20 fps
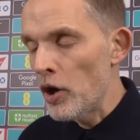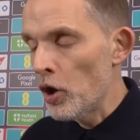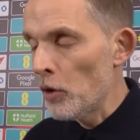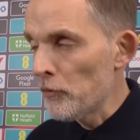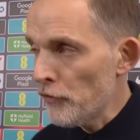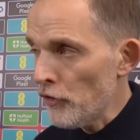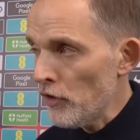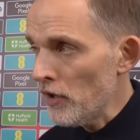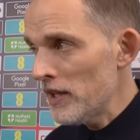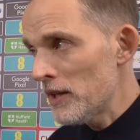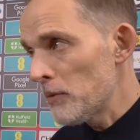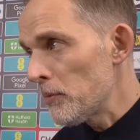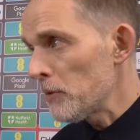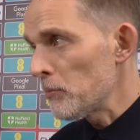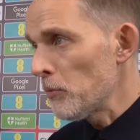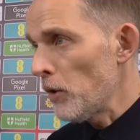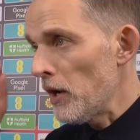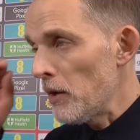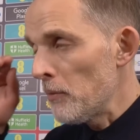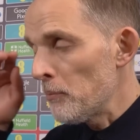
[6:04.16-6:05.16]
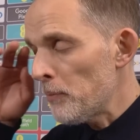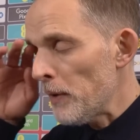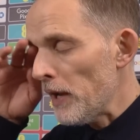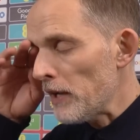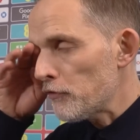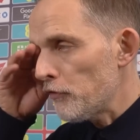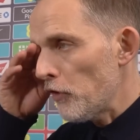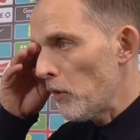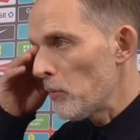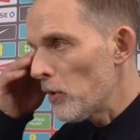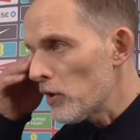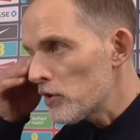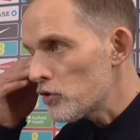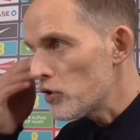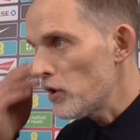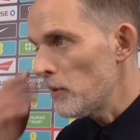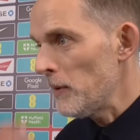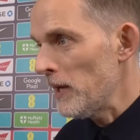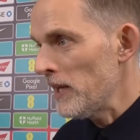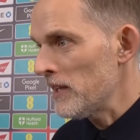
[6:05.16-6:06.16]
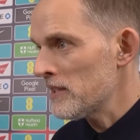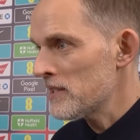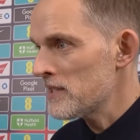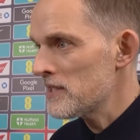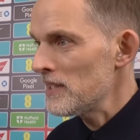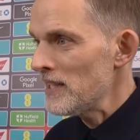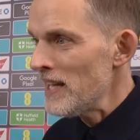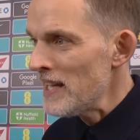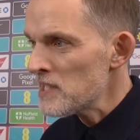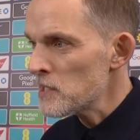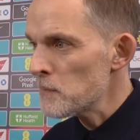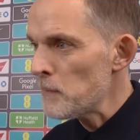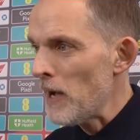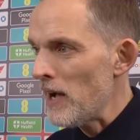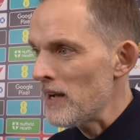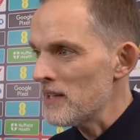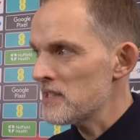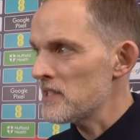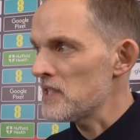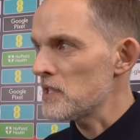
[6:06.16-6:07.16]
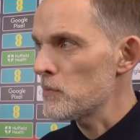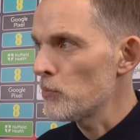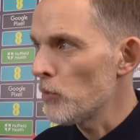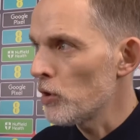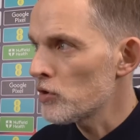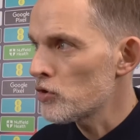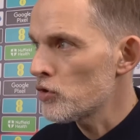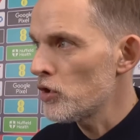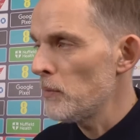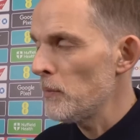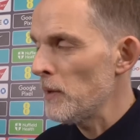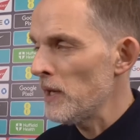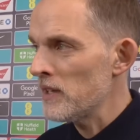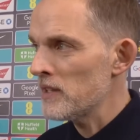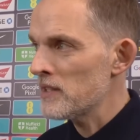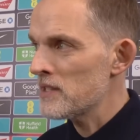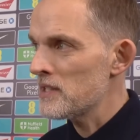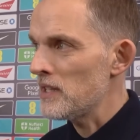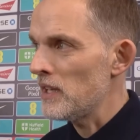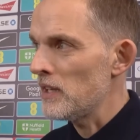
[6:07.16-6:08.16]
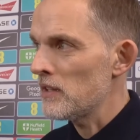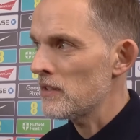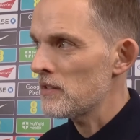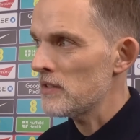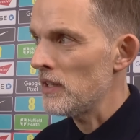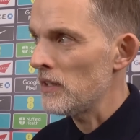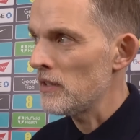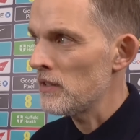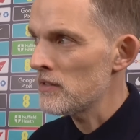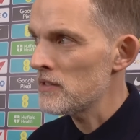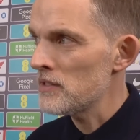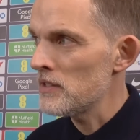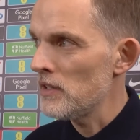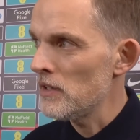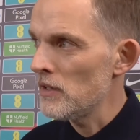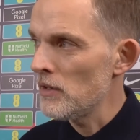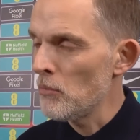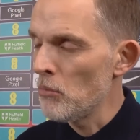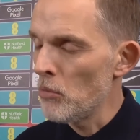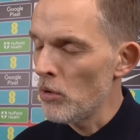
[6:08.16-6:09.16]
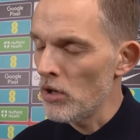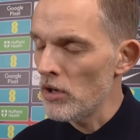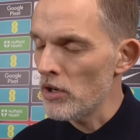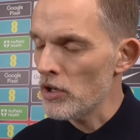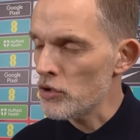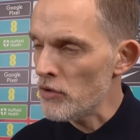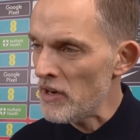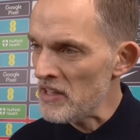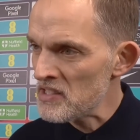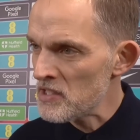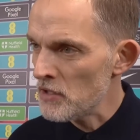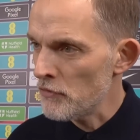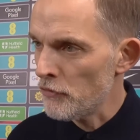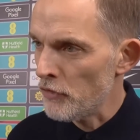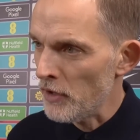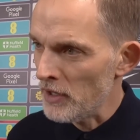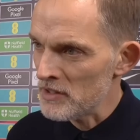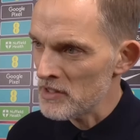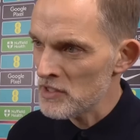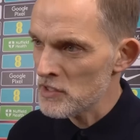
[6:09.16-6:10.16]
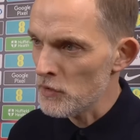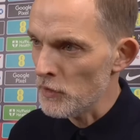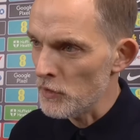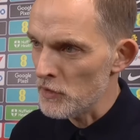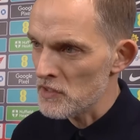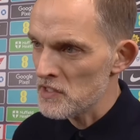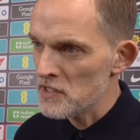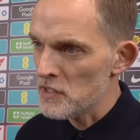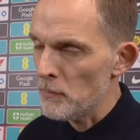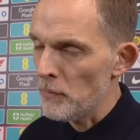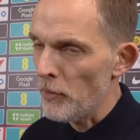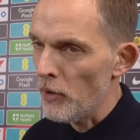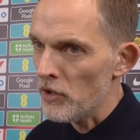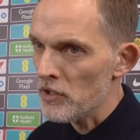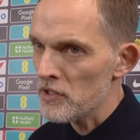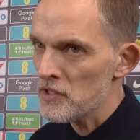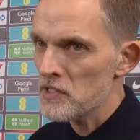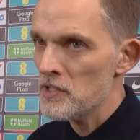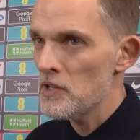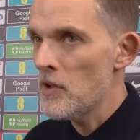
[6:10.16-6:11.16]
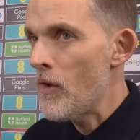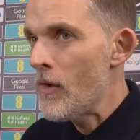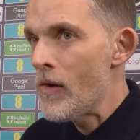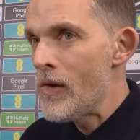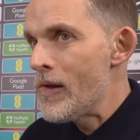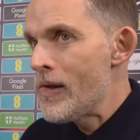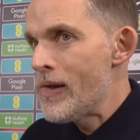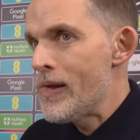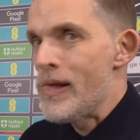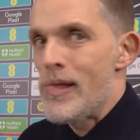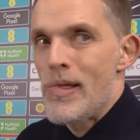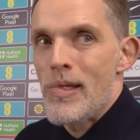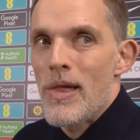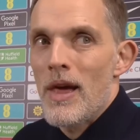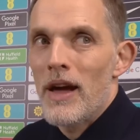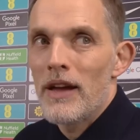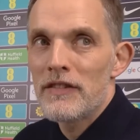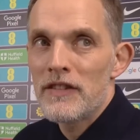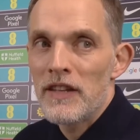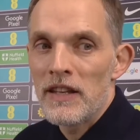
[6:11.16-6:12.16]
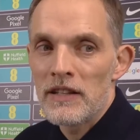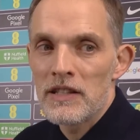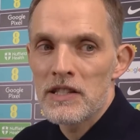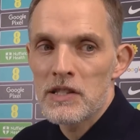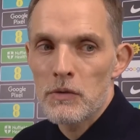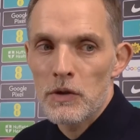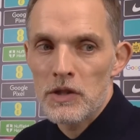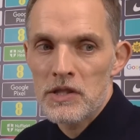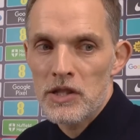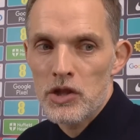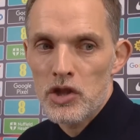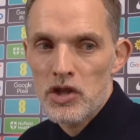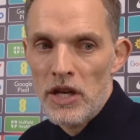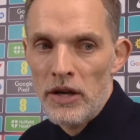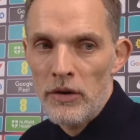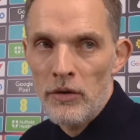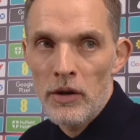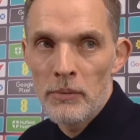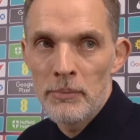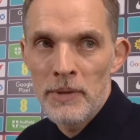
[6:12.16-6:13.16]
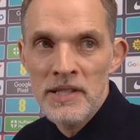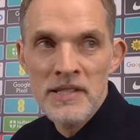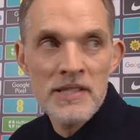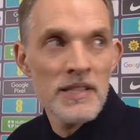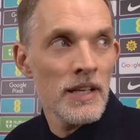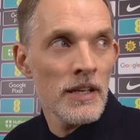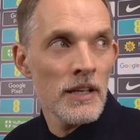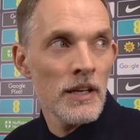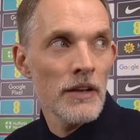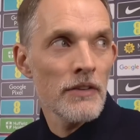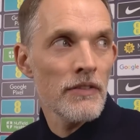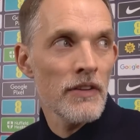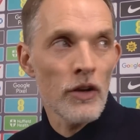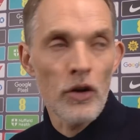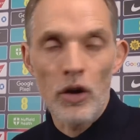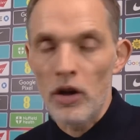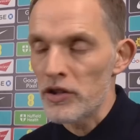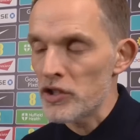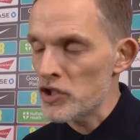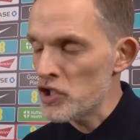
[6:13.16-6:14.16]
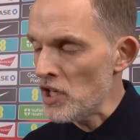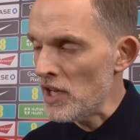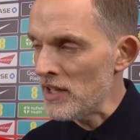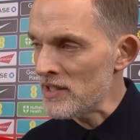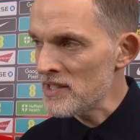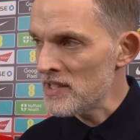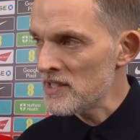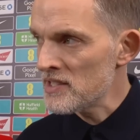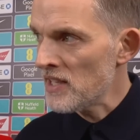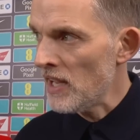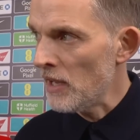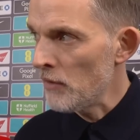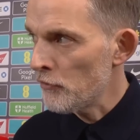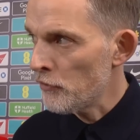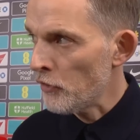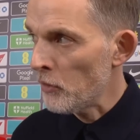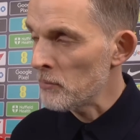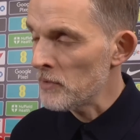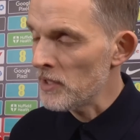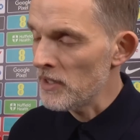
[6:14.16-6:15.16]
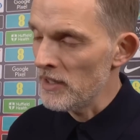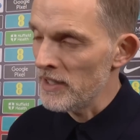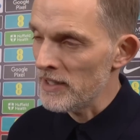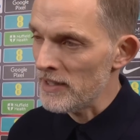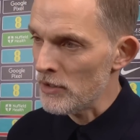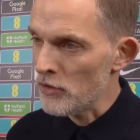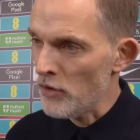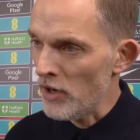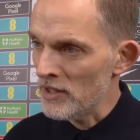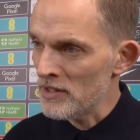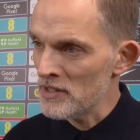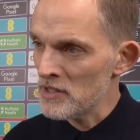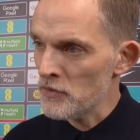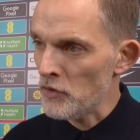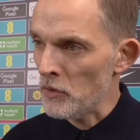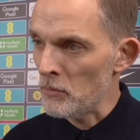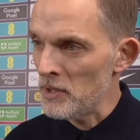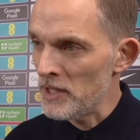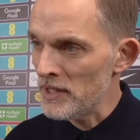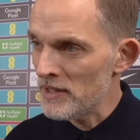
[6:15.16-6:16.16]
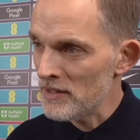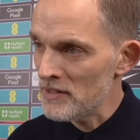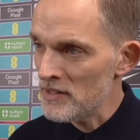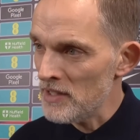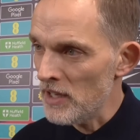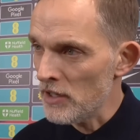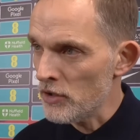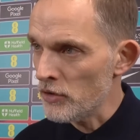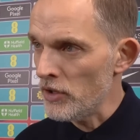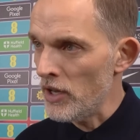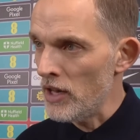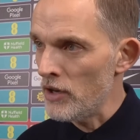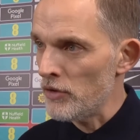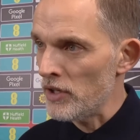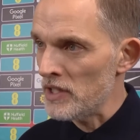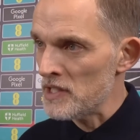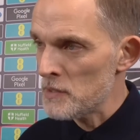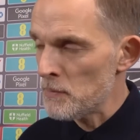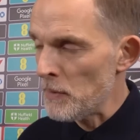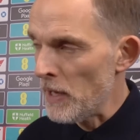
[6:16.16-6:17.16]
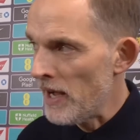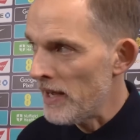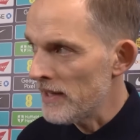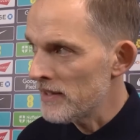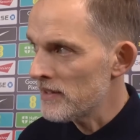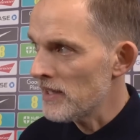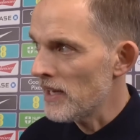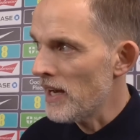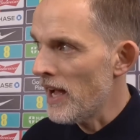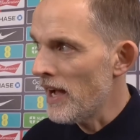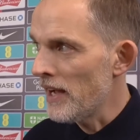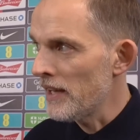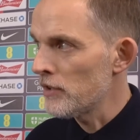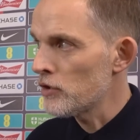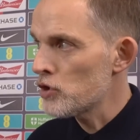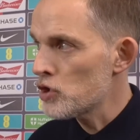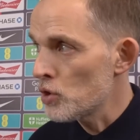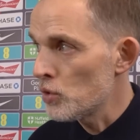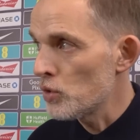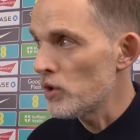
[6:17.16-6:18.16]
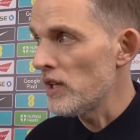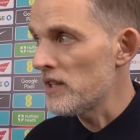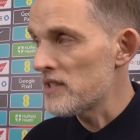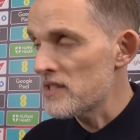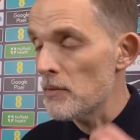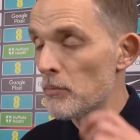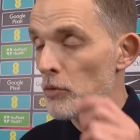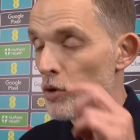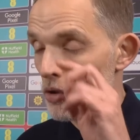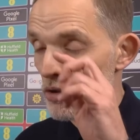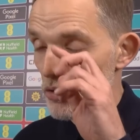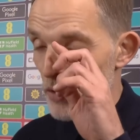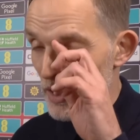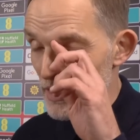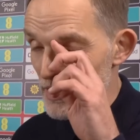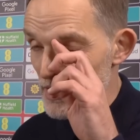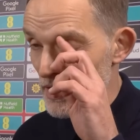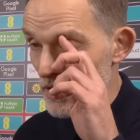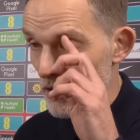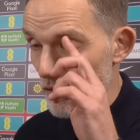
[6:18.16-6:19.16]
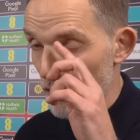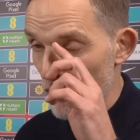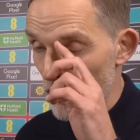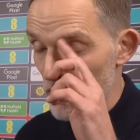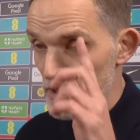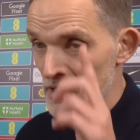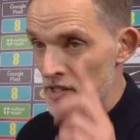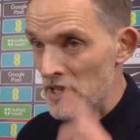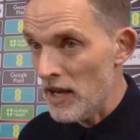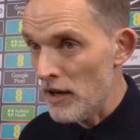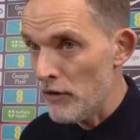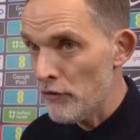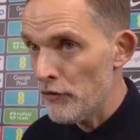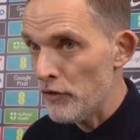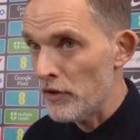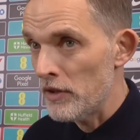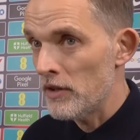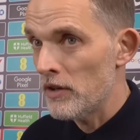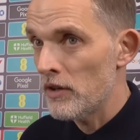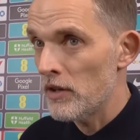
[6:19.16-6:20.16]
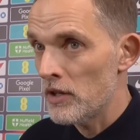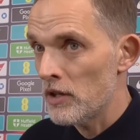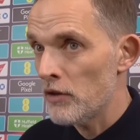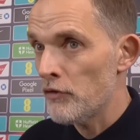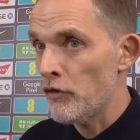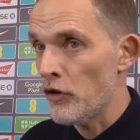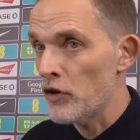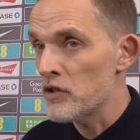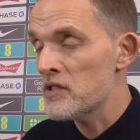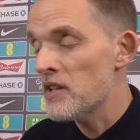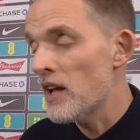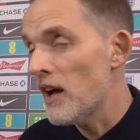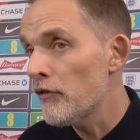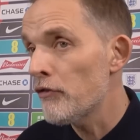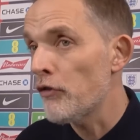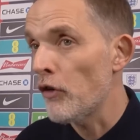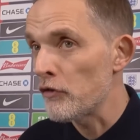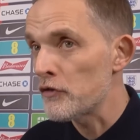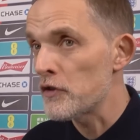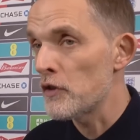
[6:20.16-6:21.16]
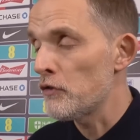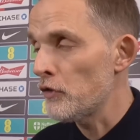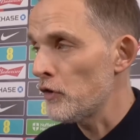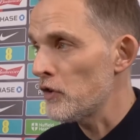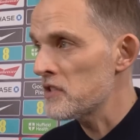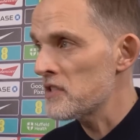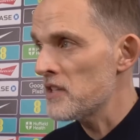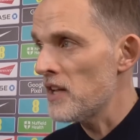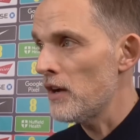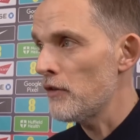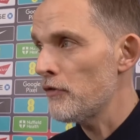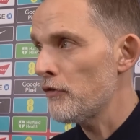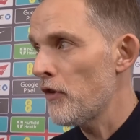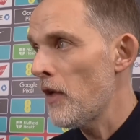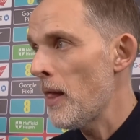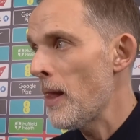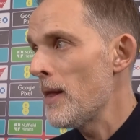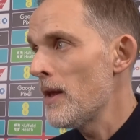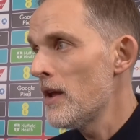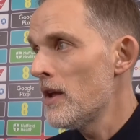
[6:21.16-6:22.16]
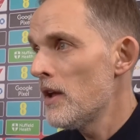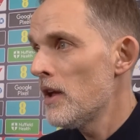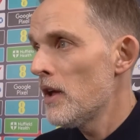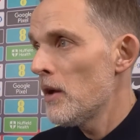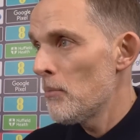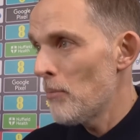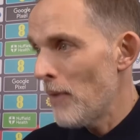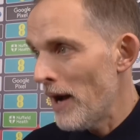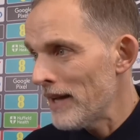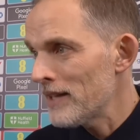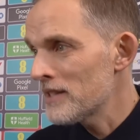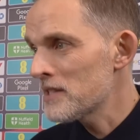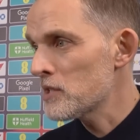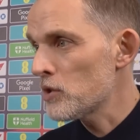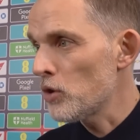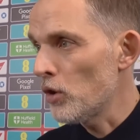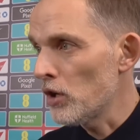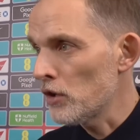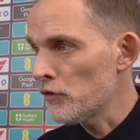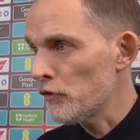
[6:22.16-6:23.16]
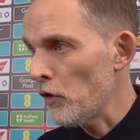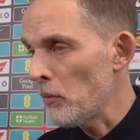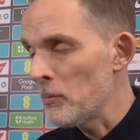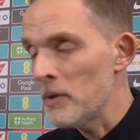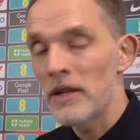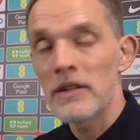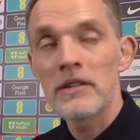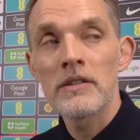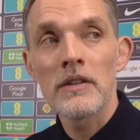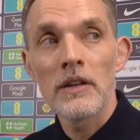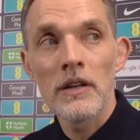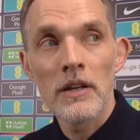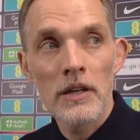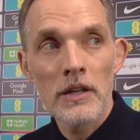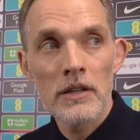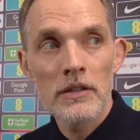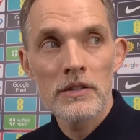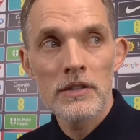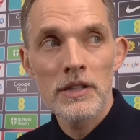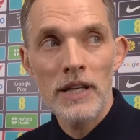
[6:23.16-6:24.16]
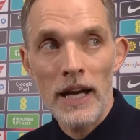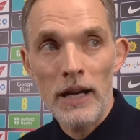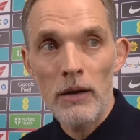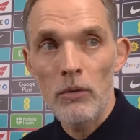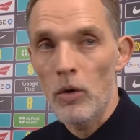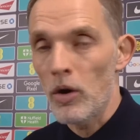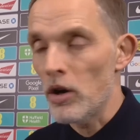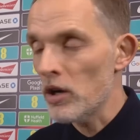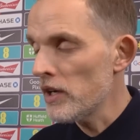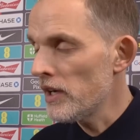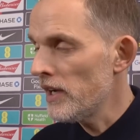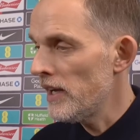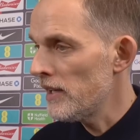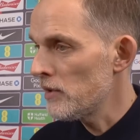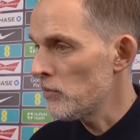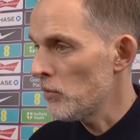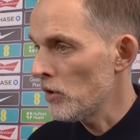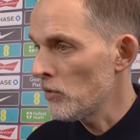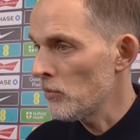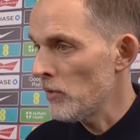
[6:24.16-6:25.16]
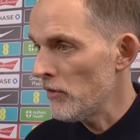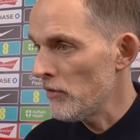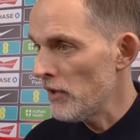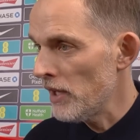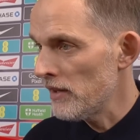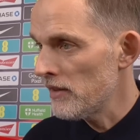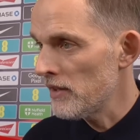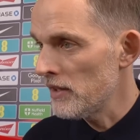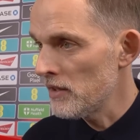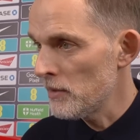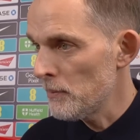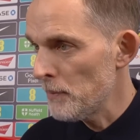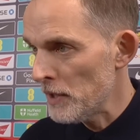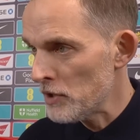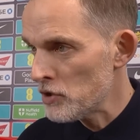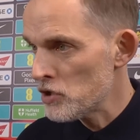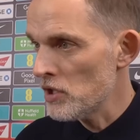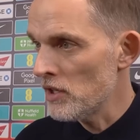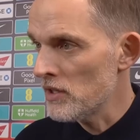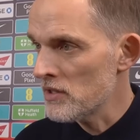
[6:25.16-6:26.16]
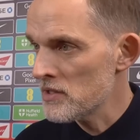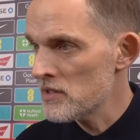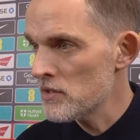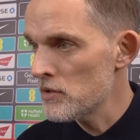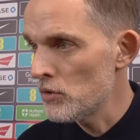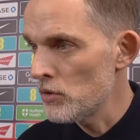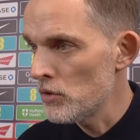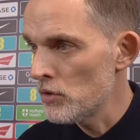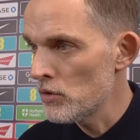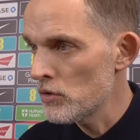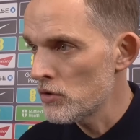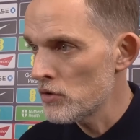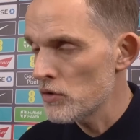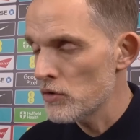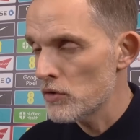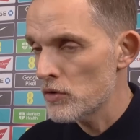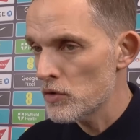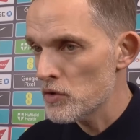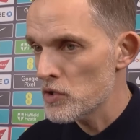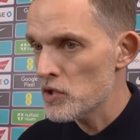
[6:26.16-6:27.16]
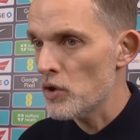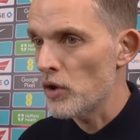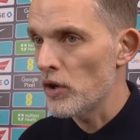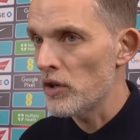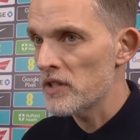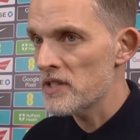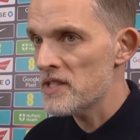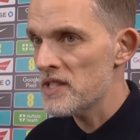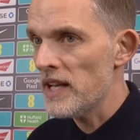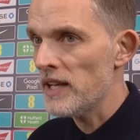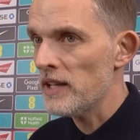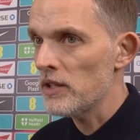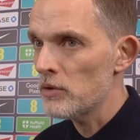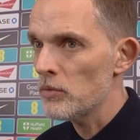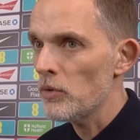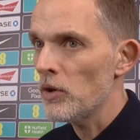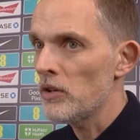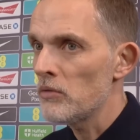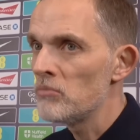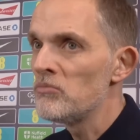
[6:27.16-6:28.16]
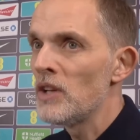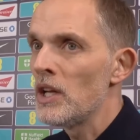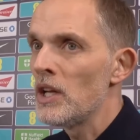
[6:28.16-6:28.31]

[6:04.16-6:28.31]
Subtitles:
hope for a little bit more impact, for more dribblings, less passes, more dribblings, and more aggressive runs towards the box. I think this was in general missing. I think all the chances came from the little runs, from little diagonal runs behind the line. Jude had some good runs in the first half. In the first half of the first half, Miles scored from it. Kyle Walker had one where we had then the big chance to score the second one.